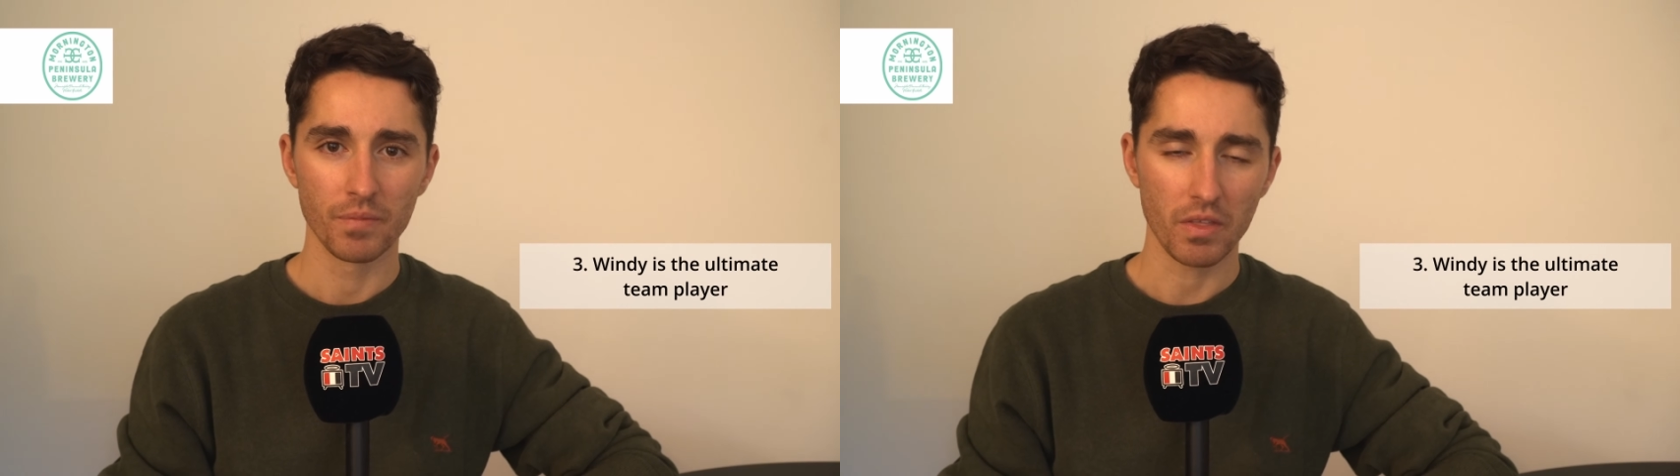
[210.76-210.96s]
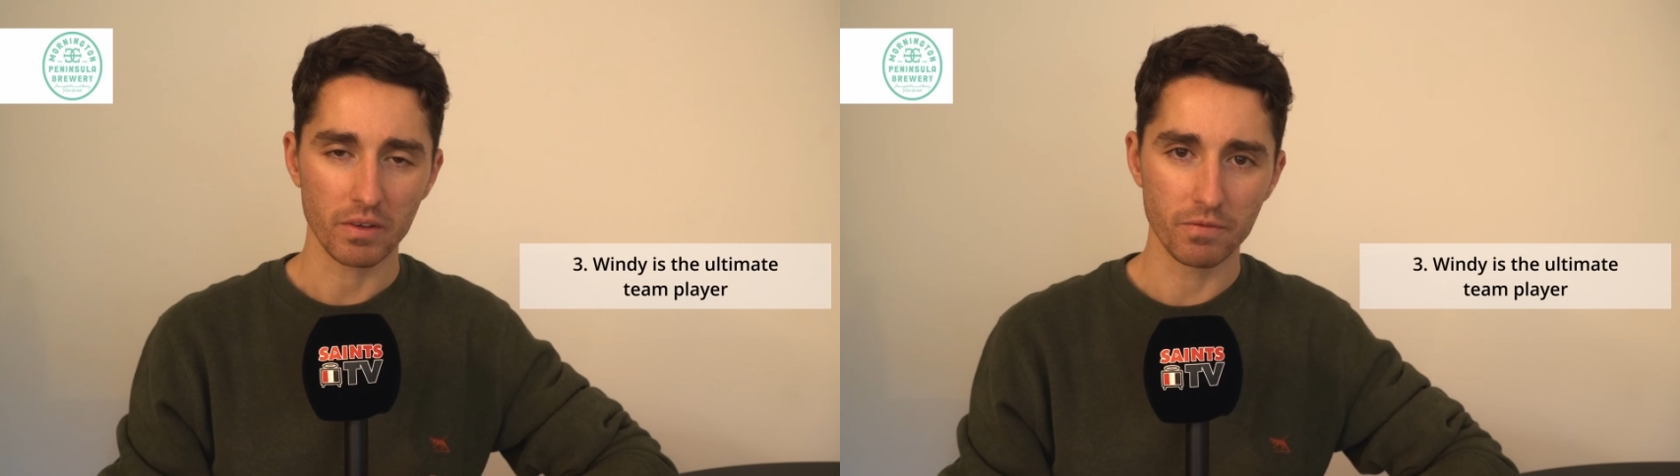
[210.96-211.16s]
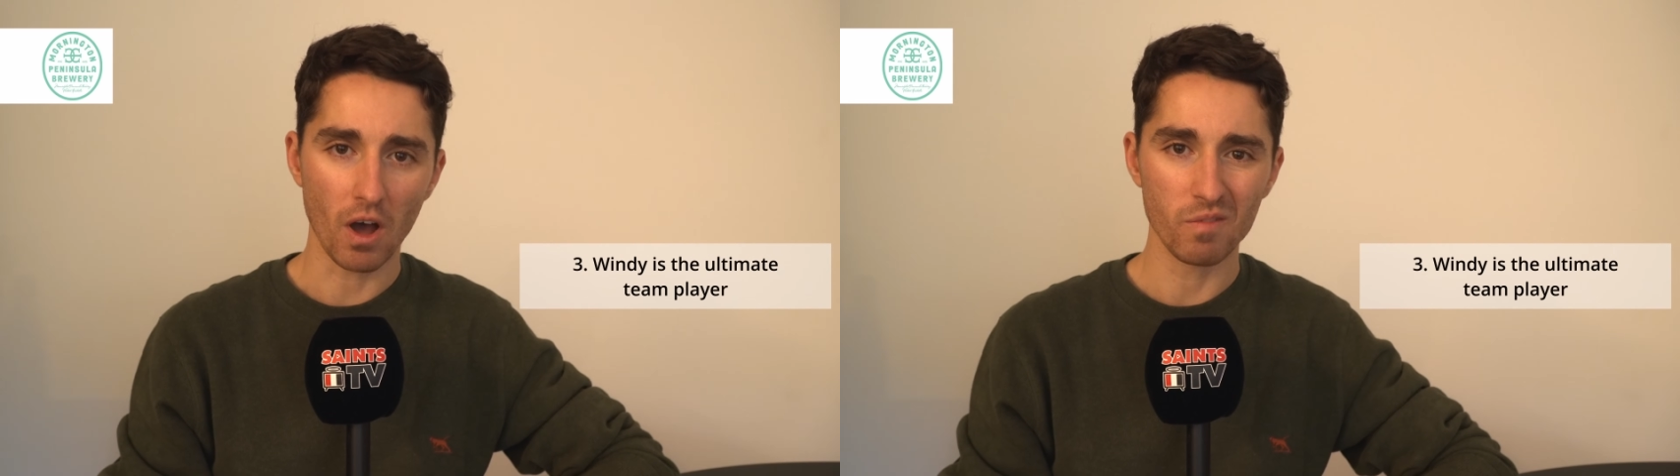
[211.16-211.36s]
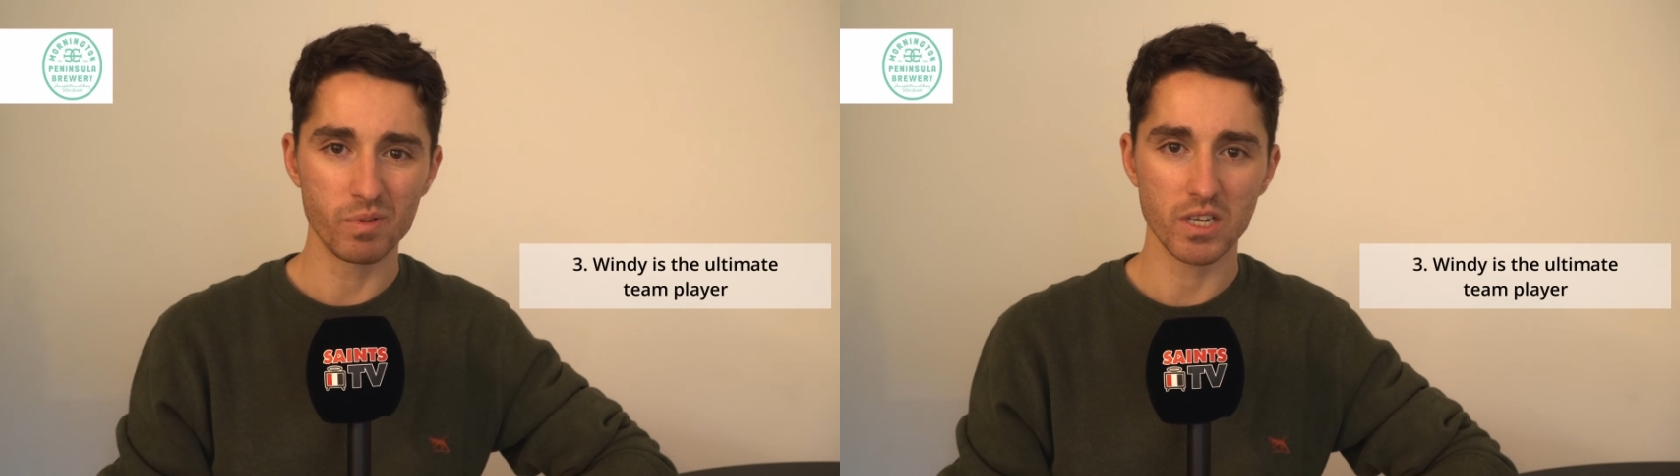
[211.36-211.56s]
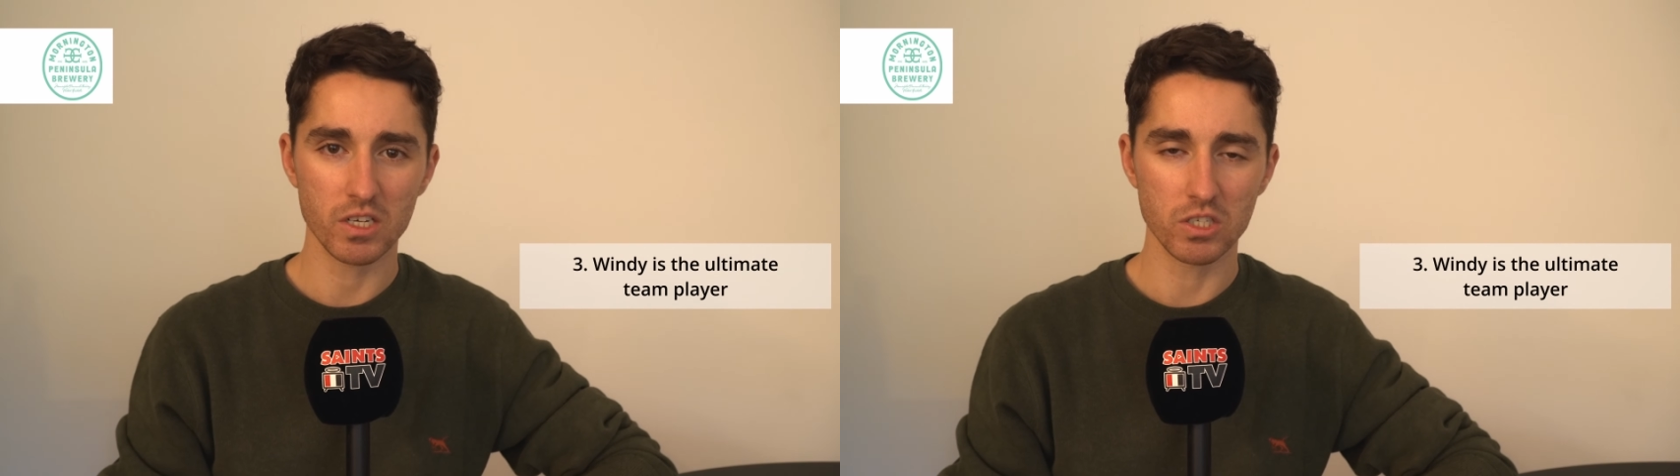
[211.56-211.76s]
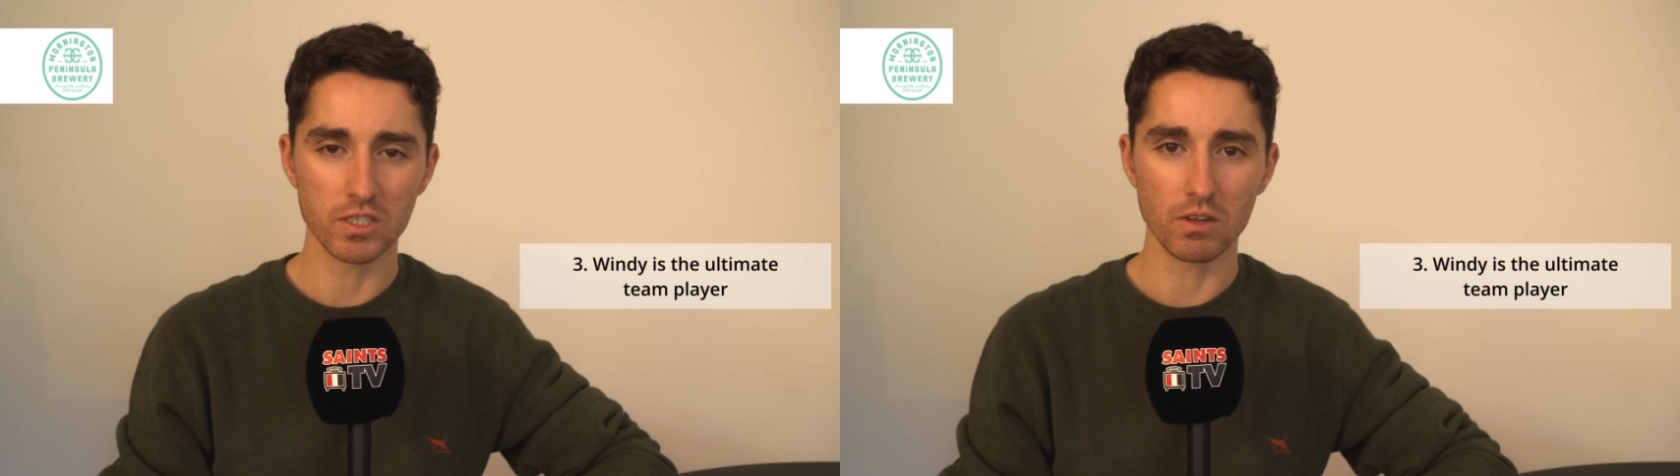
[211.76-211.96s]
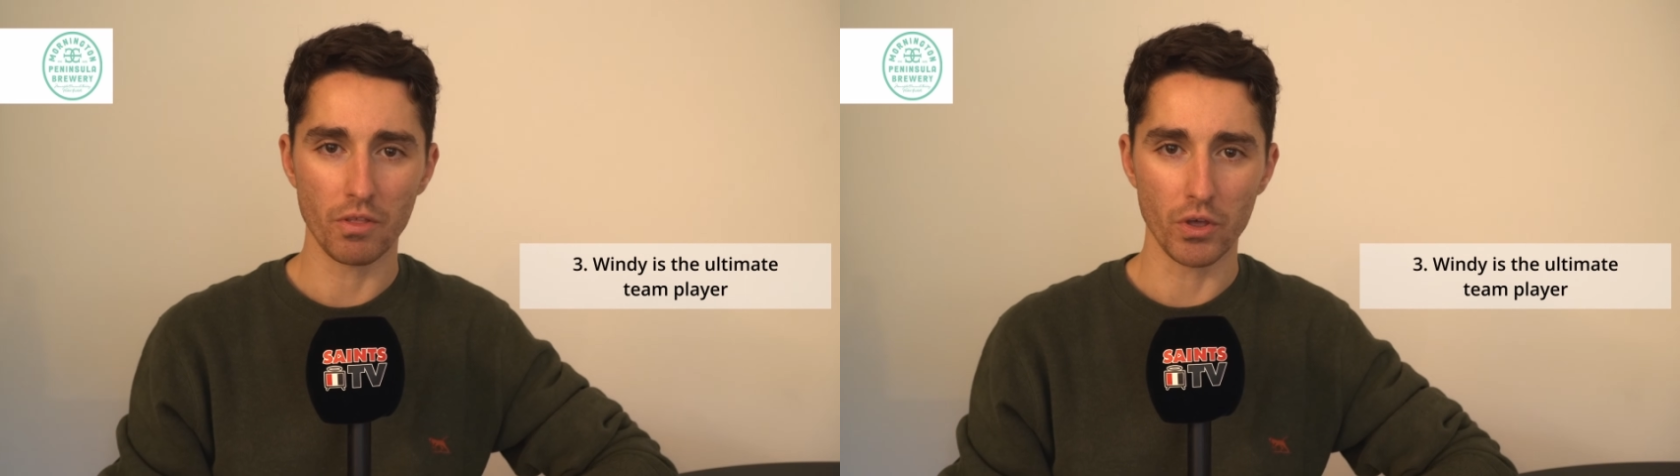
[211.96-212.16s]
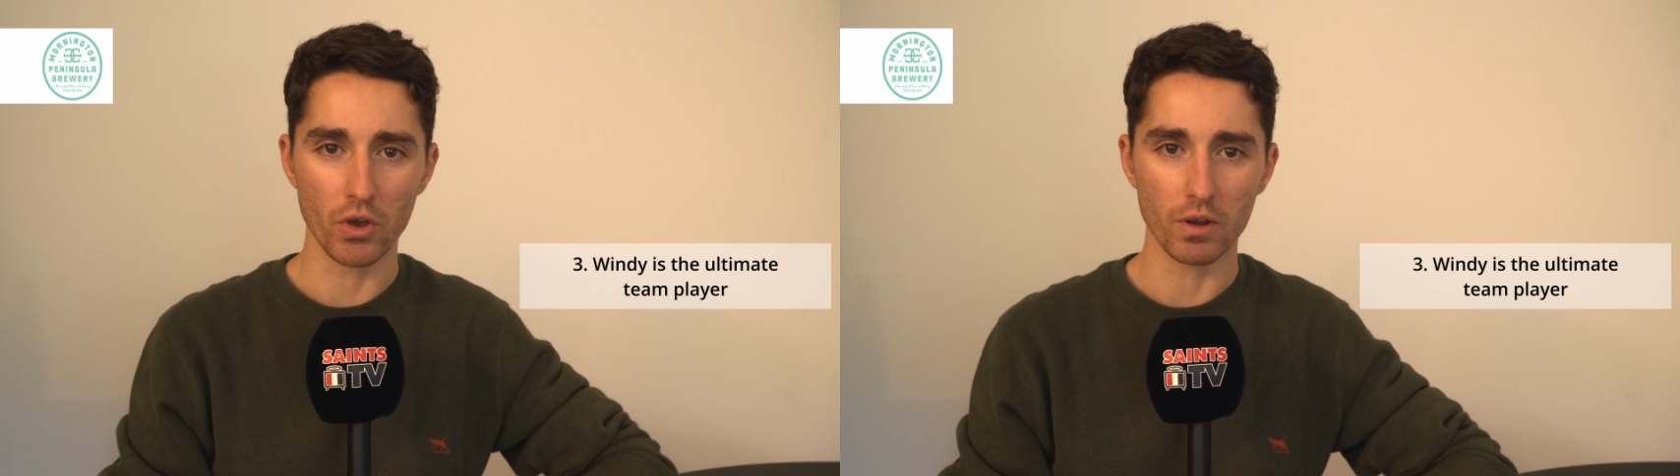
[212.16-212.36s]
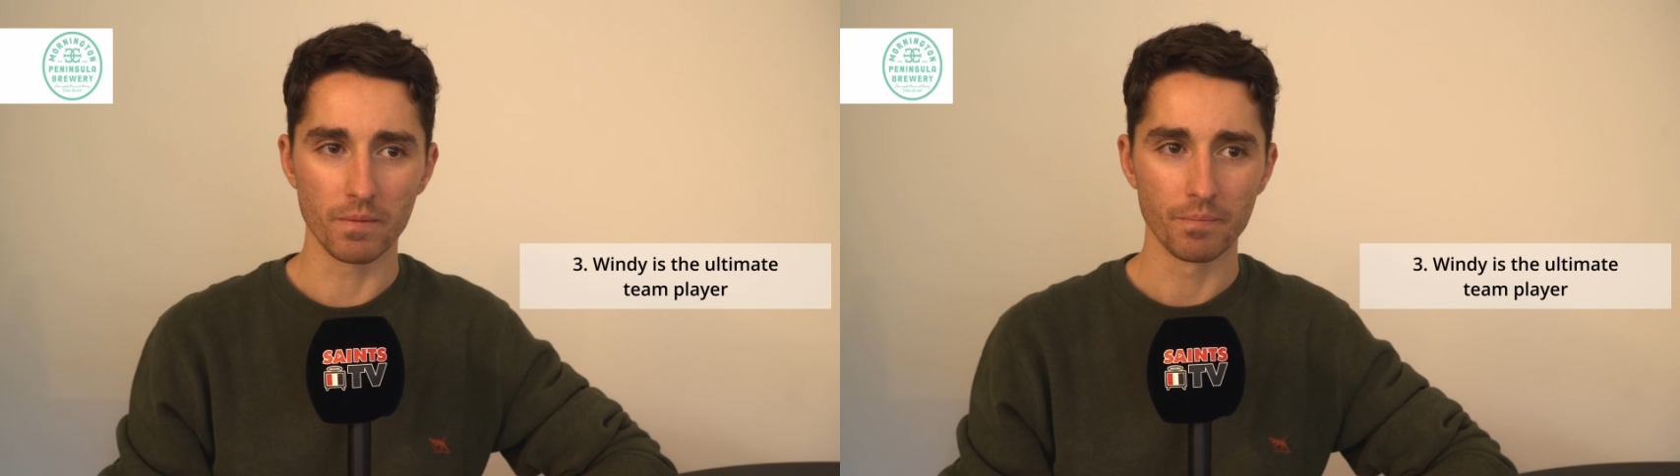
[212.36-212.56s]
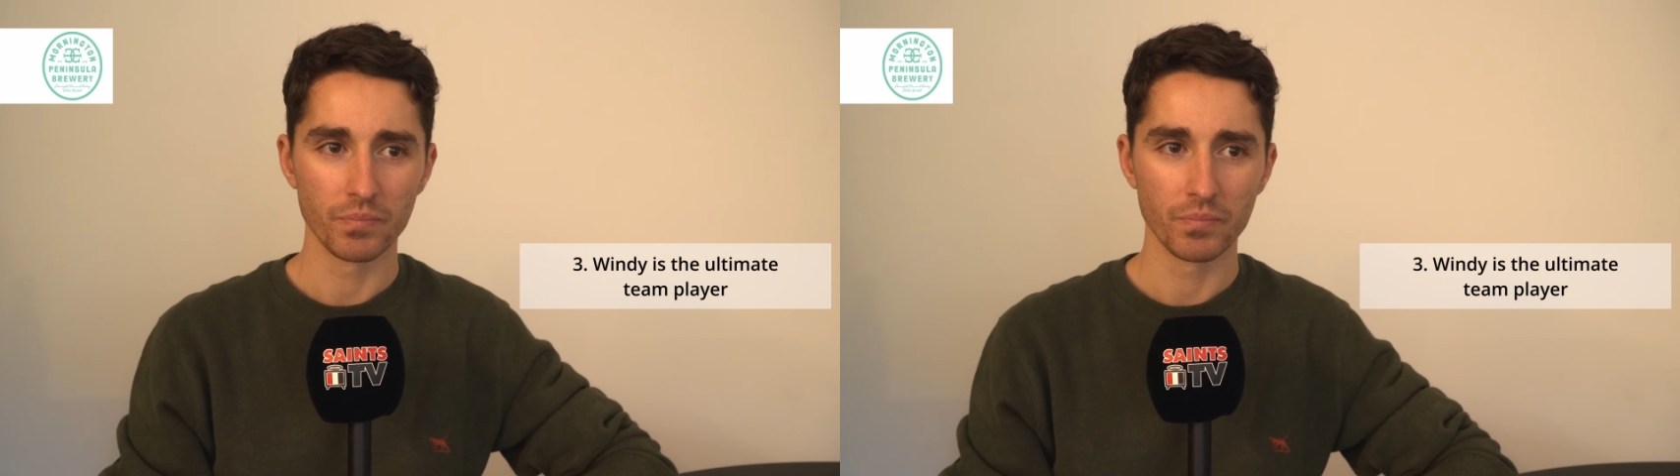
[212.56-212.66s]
I think 5 possessions in the third,